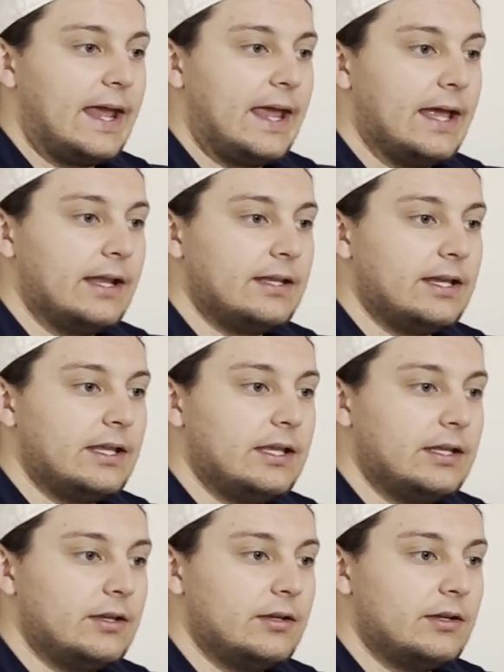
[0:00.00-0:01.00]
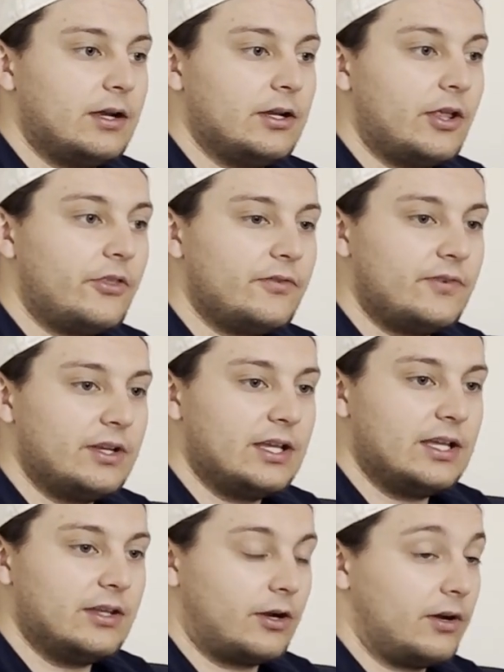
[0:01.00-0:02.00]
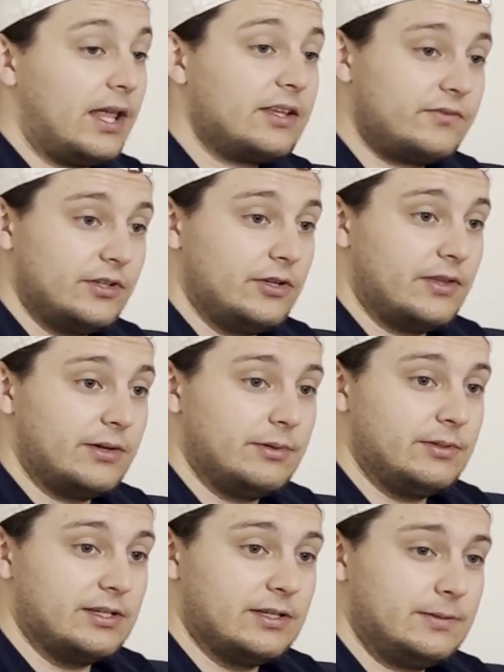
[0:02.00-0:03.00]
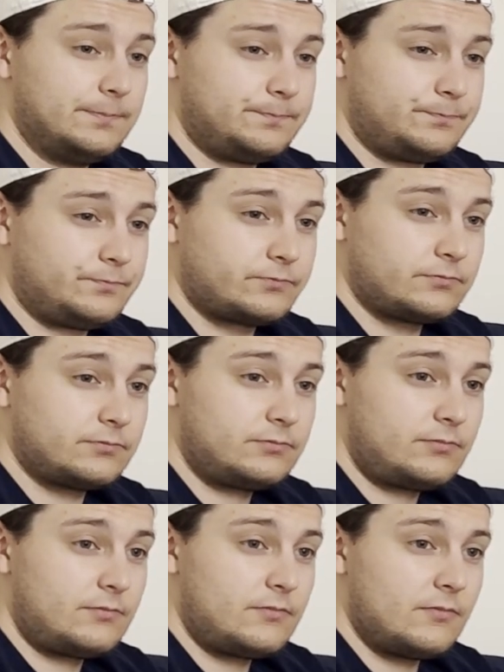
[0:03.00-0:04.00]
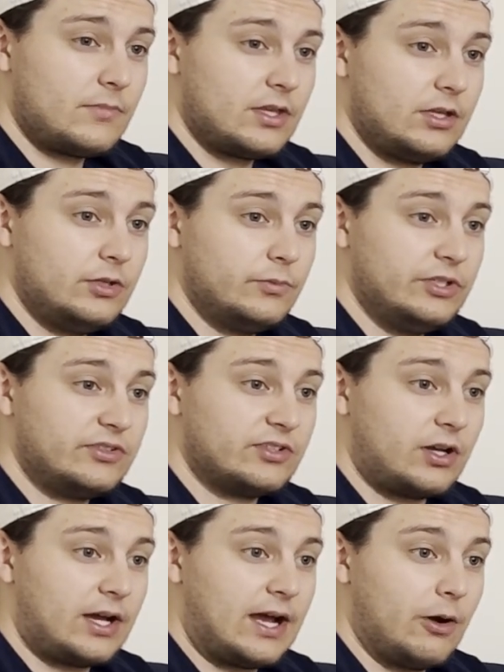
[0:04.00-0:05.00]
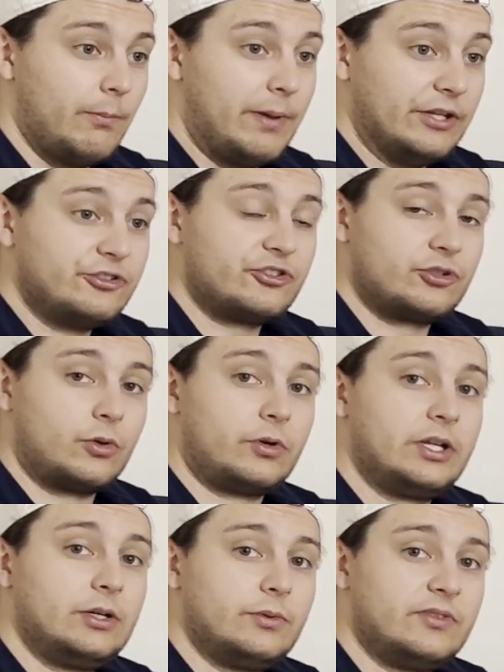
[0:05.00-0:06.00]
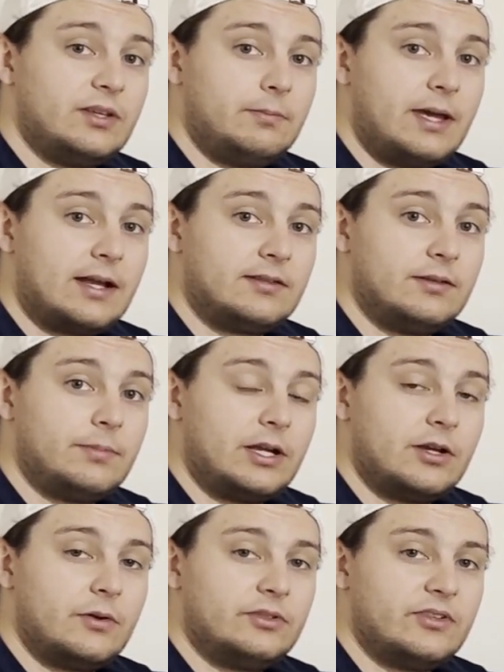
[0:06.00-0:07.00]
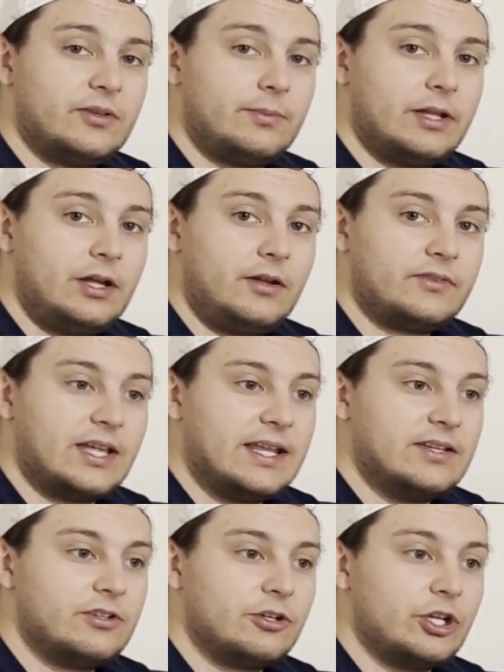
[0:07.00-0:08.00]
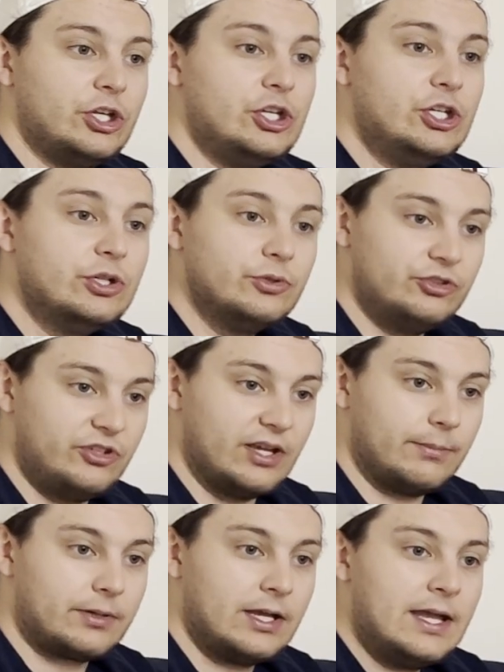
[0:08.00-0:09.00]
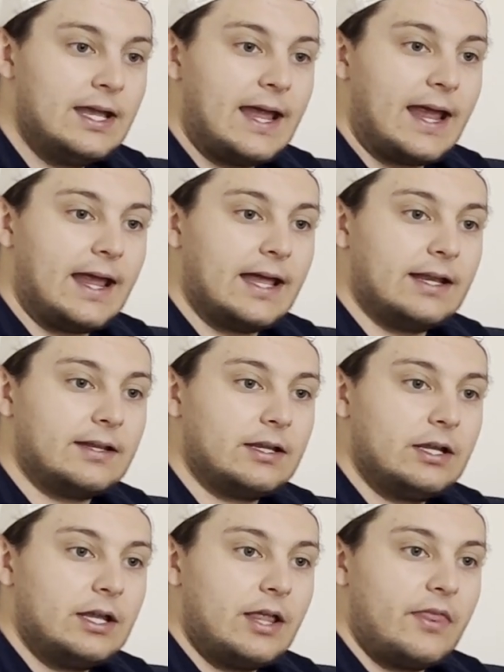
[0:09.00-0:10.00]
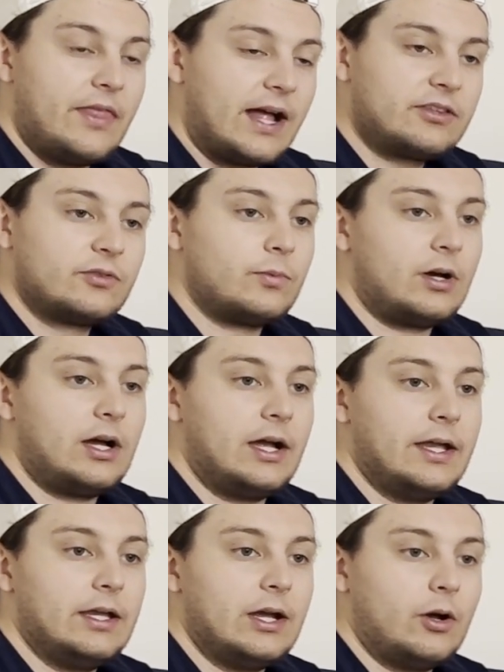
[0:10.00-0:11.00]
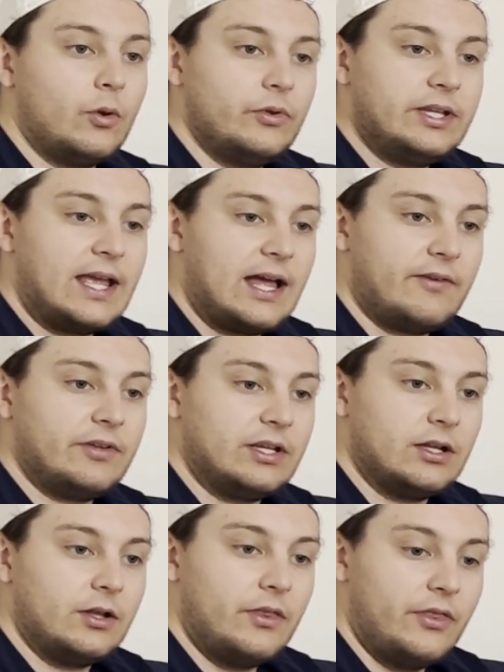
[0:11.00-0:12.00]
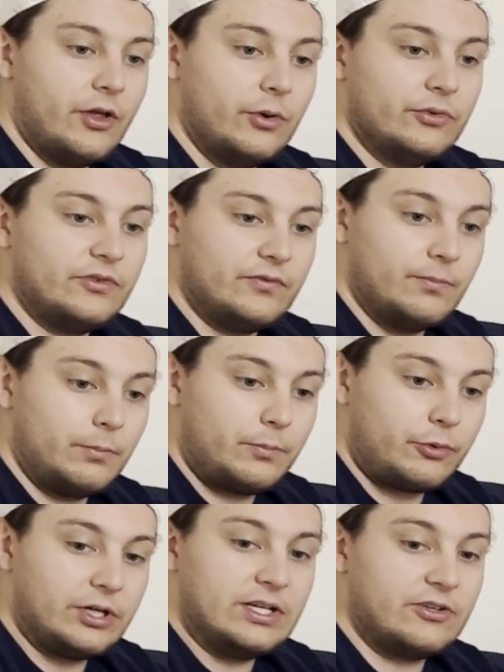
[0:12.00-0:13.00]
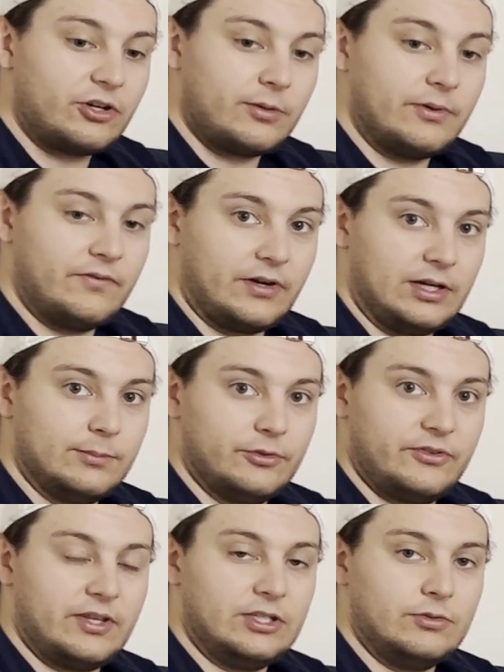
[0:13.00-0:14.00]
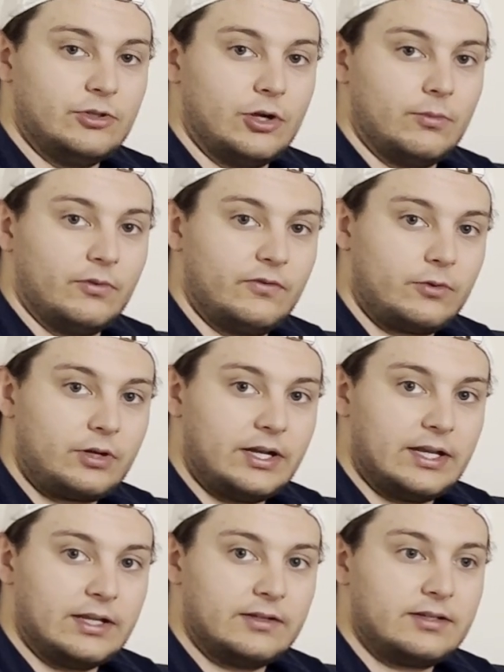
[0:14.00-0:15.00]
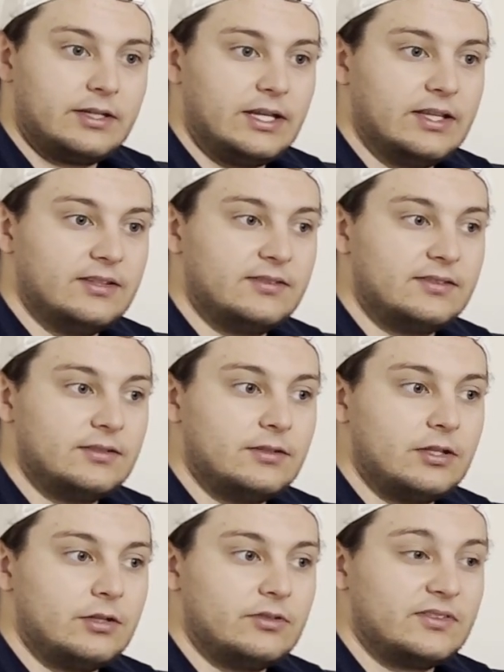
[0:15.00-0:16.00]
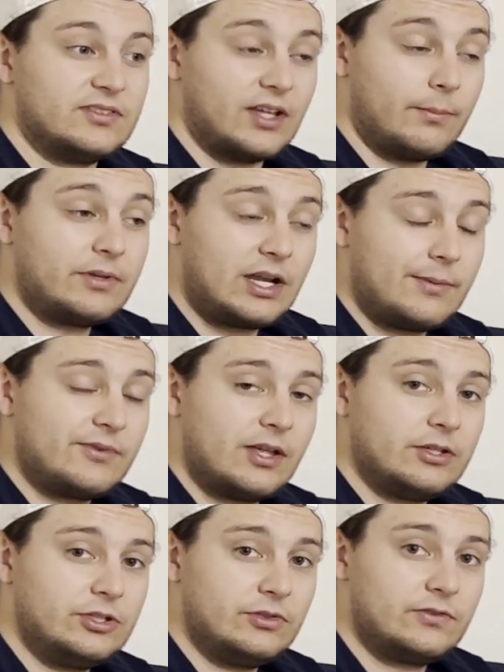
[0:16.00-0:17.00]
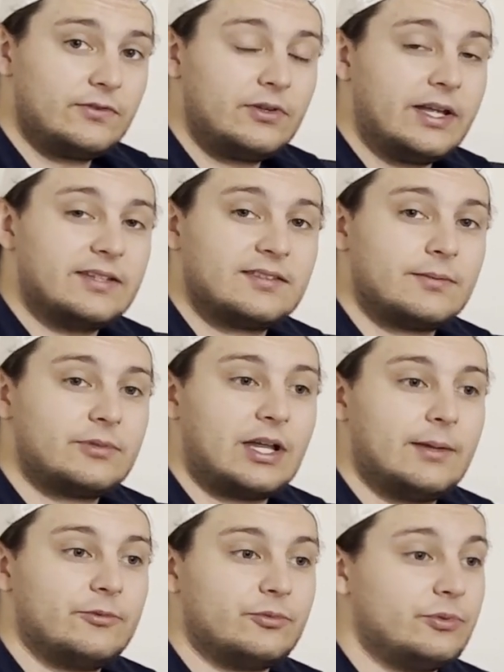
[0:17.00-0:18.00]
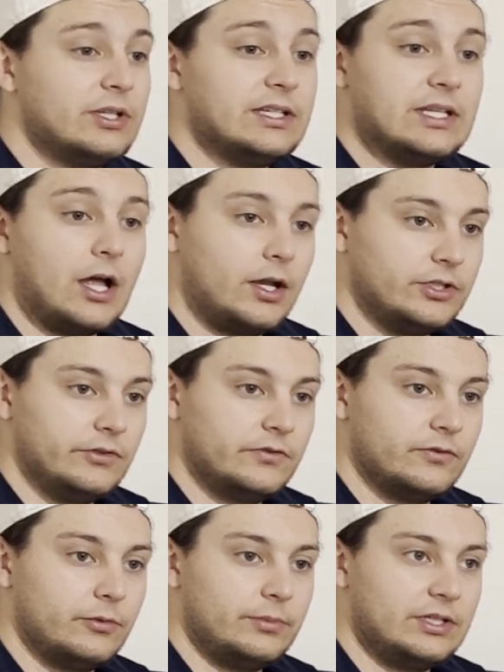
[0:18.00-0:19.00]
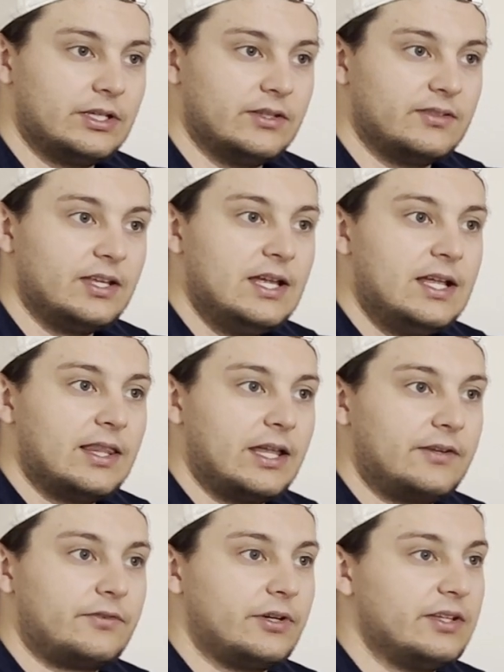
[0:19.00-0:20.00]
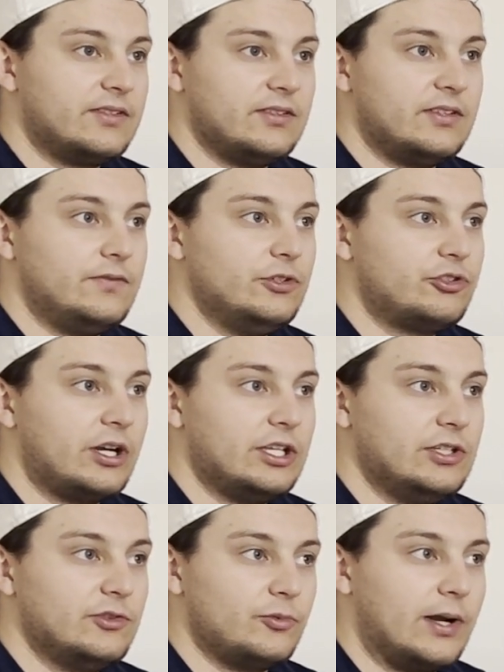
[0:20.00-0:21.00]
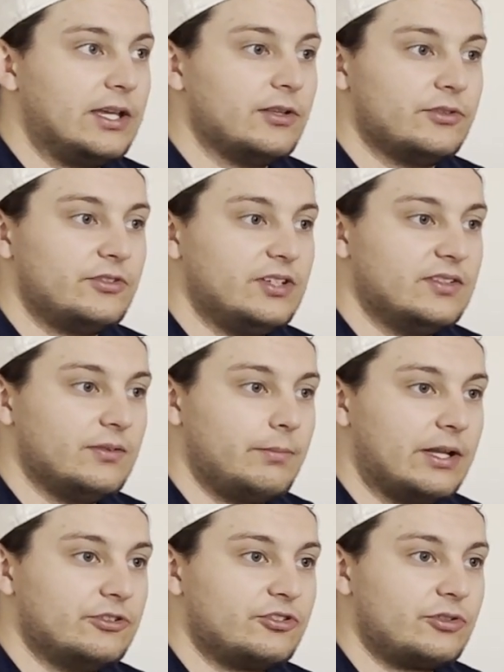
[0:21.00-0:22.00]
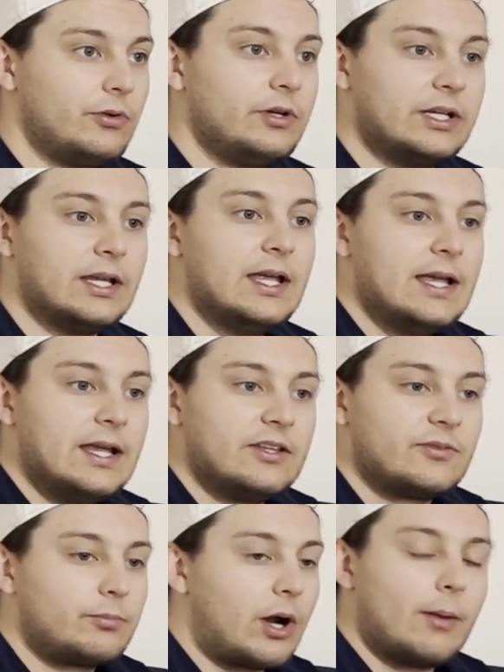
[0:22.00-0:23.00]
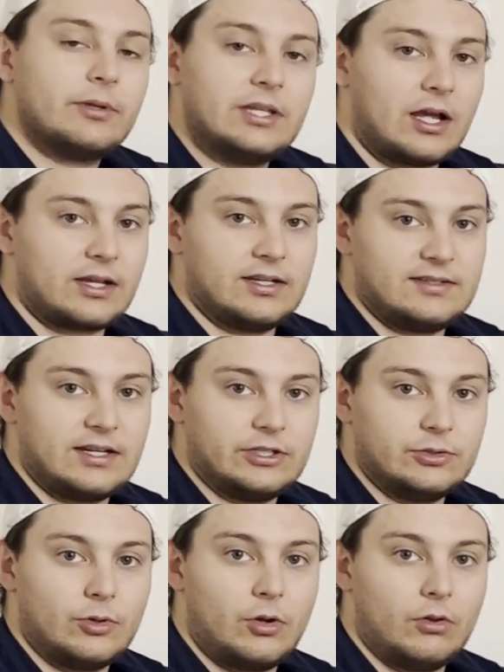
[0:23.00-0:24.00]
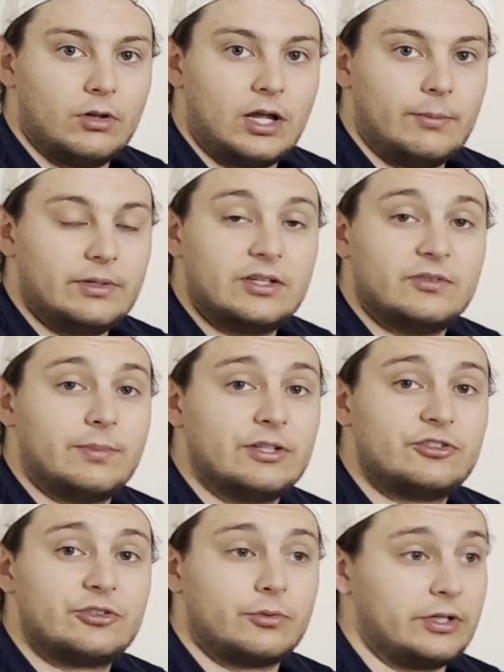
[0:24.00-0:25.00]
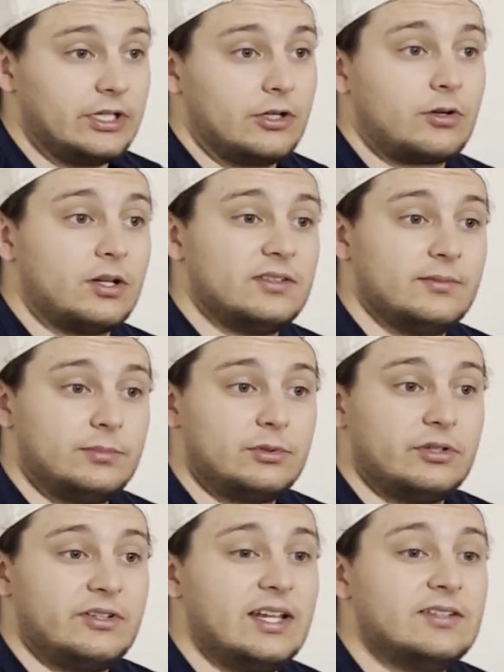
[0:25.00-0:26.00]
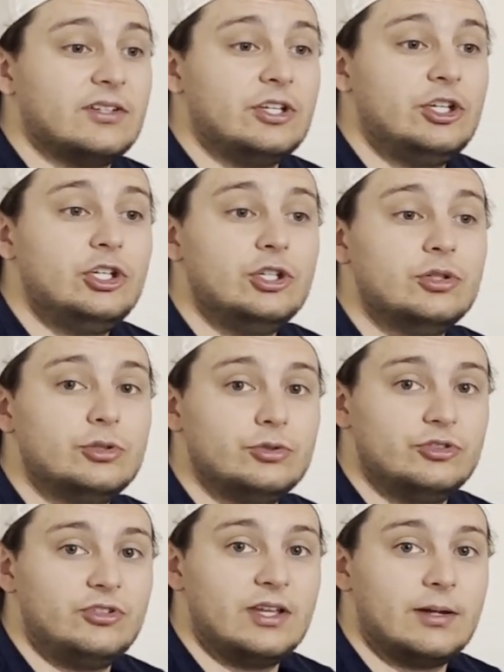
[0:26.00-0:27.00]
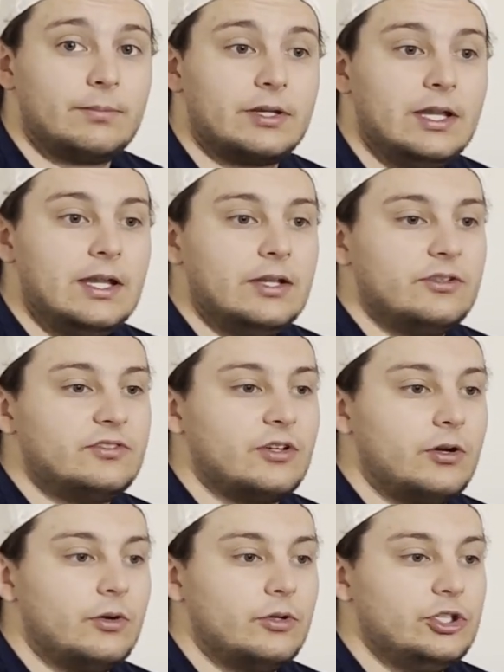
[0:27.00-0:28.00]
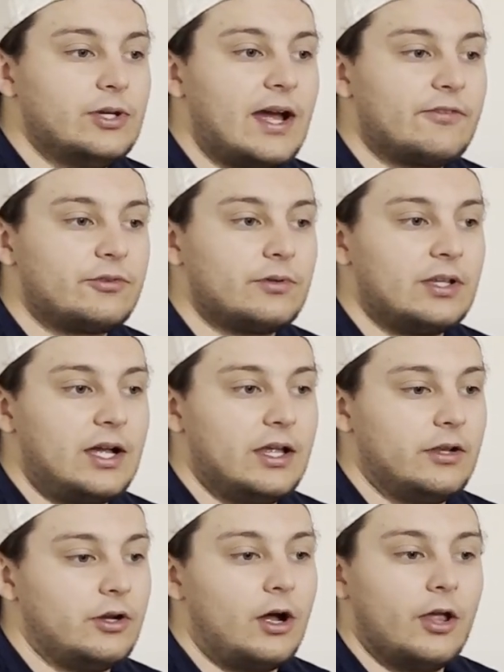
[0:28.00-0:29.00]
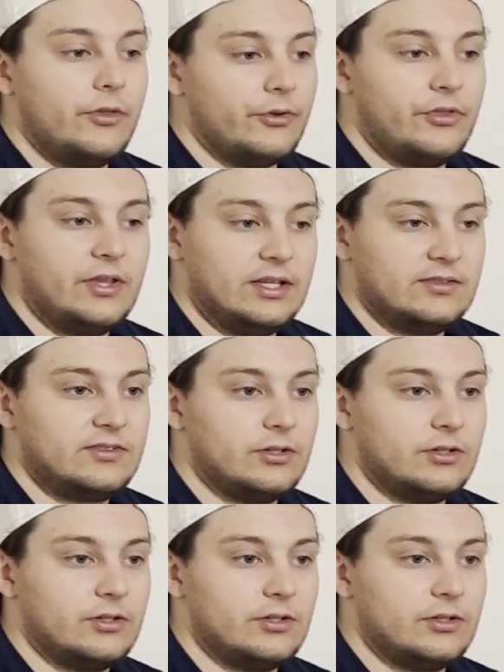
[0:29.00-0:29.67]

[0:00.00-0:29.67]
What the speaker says: And in our last video that we did, we saw how bench scoring was impacted by going to the playoffs, and it took a huge dip. And that's why only having those predetermined variables that you know beforehand is sometimes useful and sometimes really not useful, because, like, for instance, if you try to use regular season bench scoring, it's probably not going to tell you a whole lot, because bench scoring across the board takes a huge dip. So you have to rely on other things.